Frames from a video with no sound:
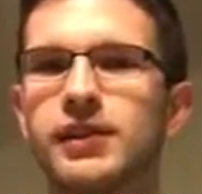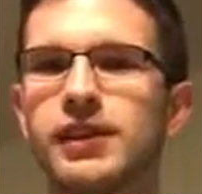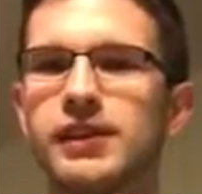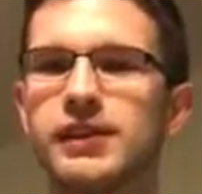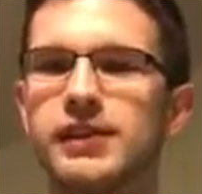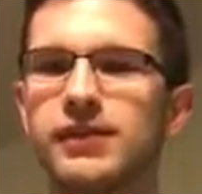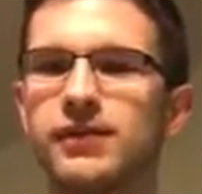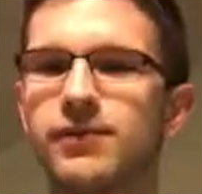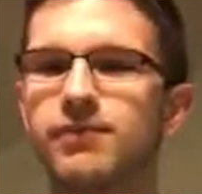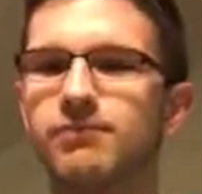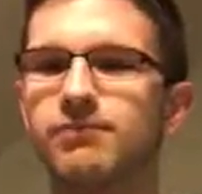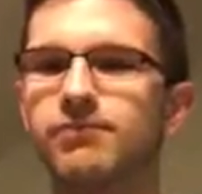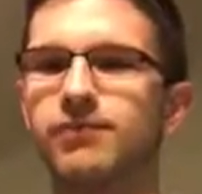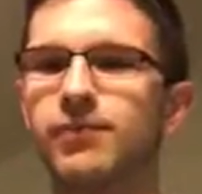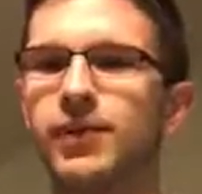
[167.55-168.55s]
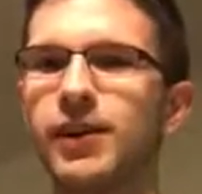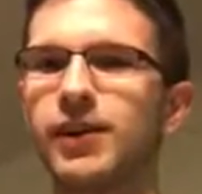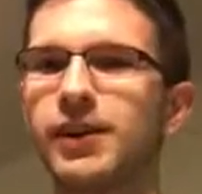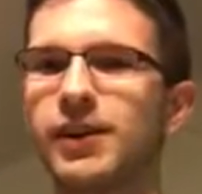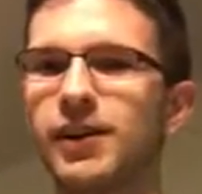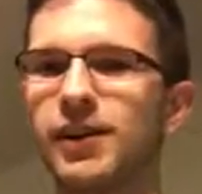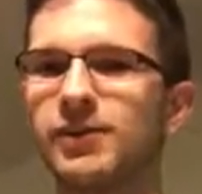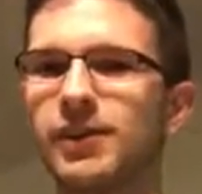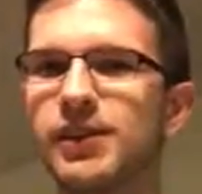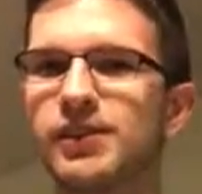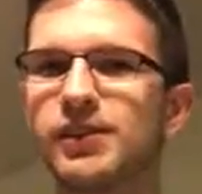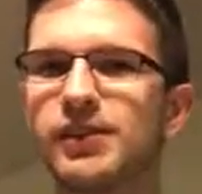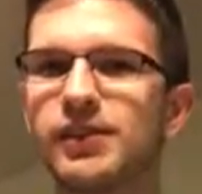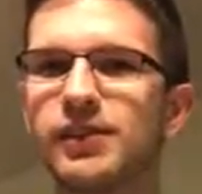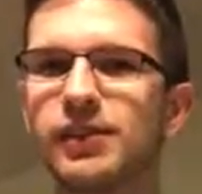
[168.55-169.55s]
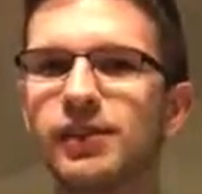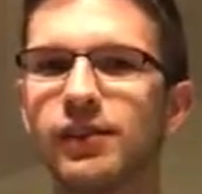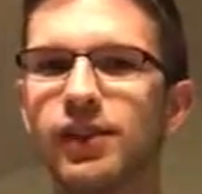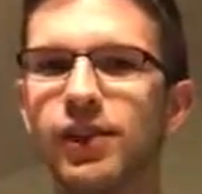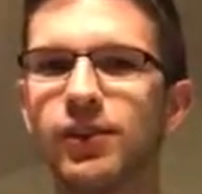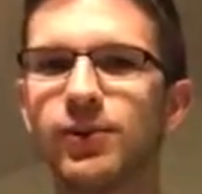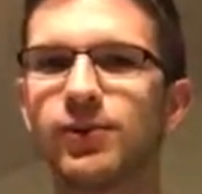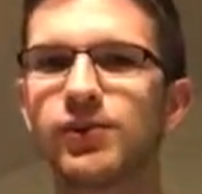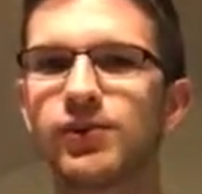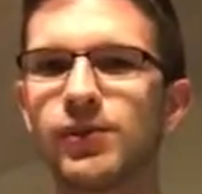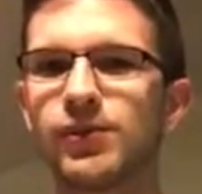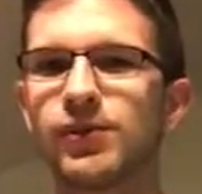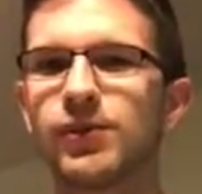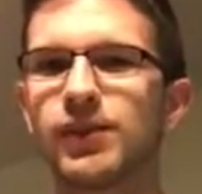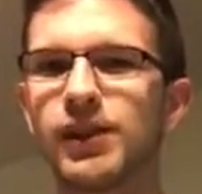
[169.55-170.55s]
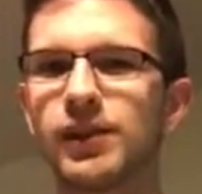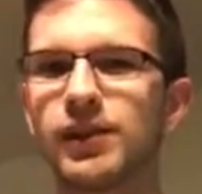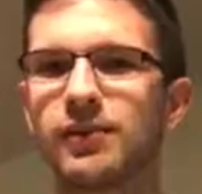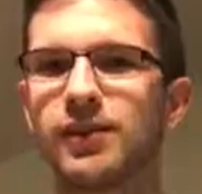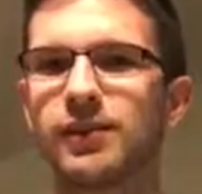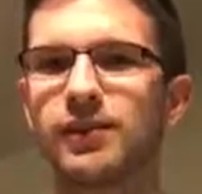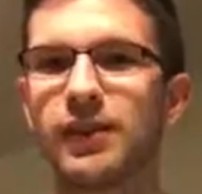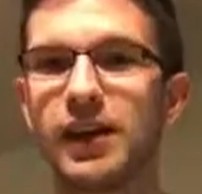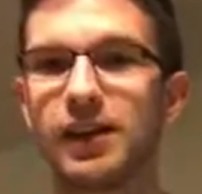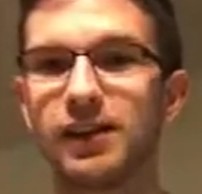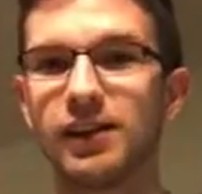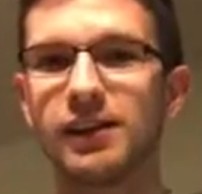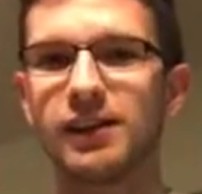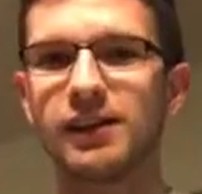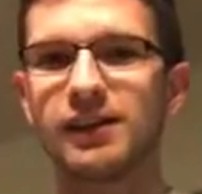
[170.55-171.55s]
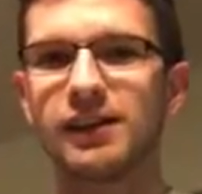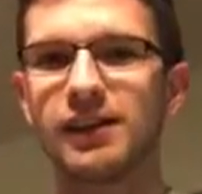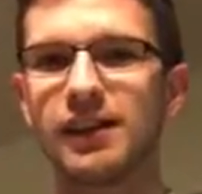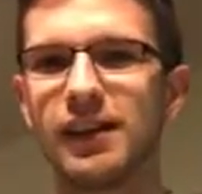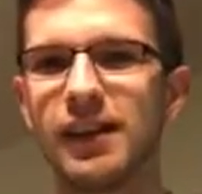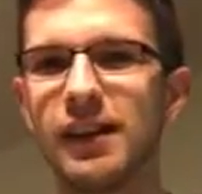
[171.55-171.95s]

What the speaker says: This is very common in low socioeconomic areas.